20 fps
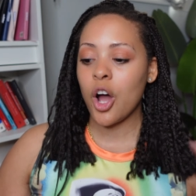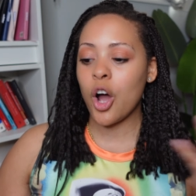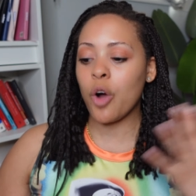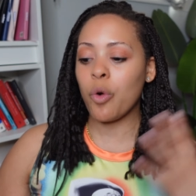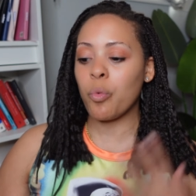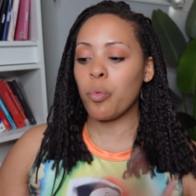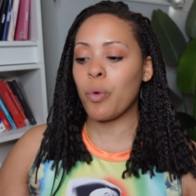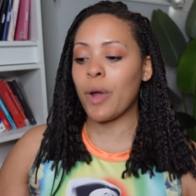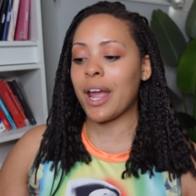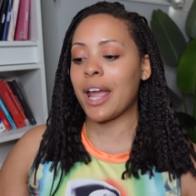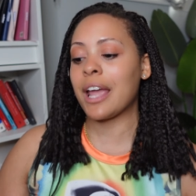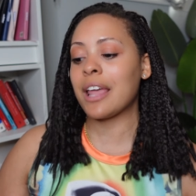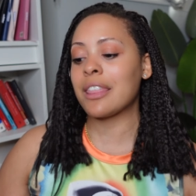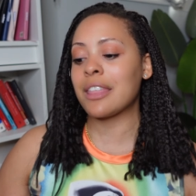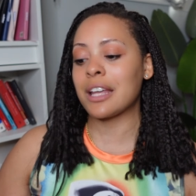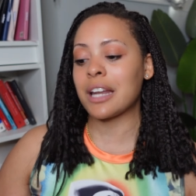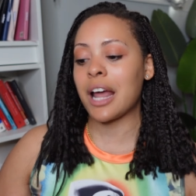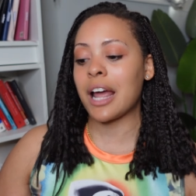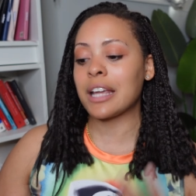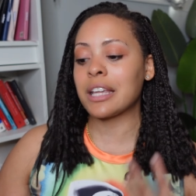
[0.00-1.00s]
a way
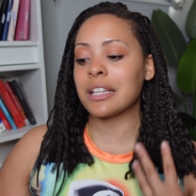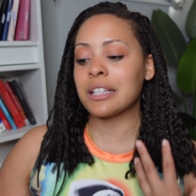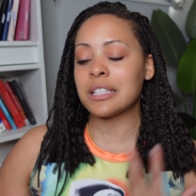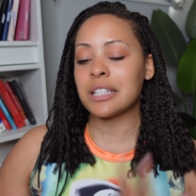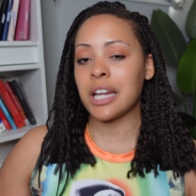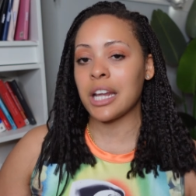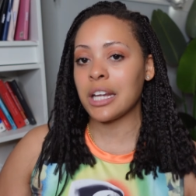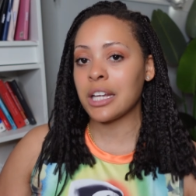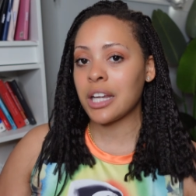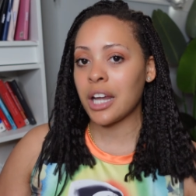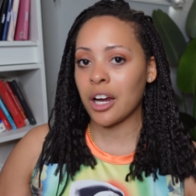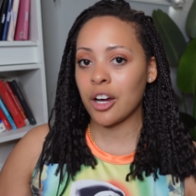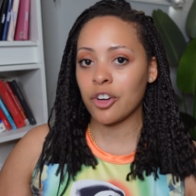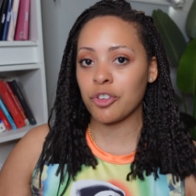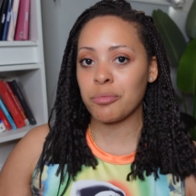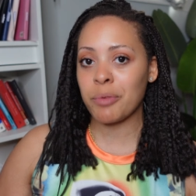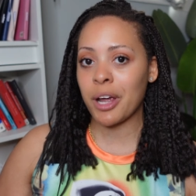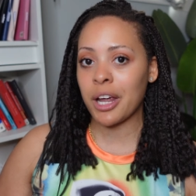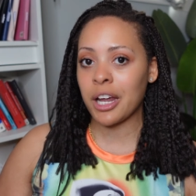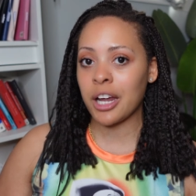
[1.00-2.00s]
that I can take care
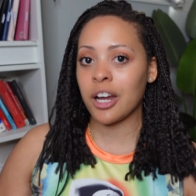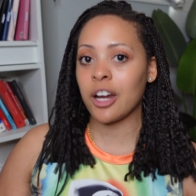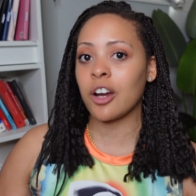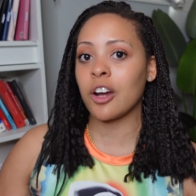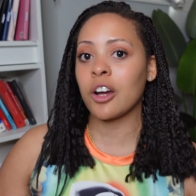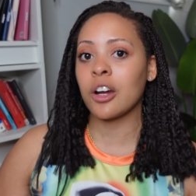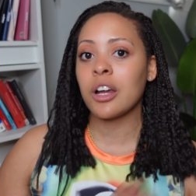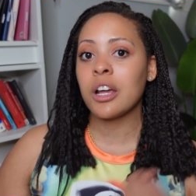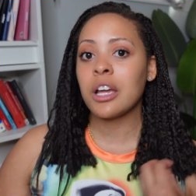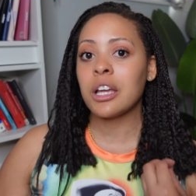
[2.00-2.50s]
of my hair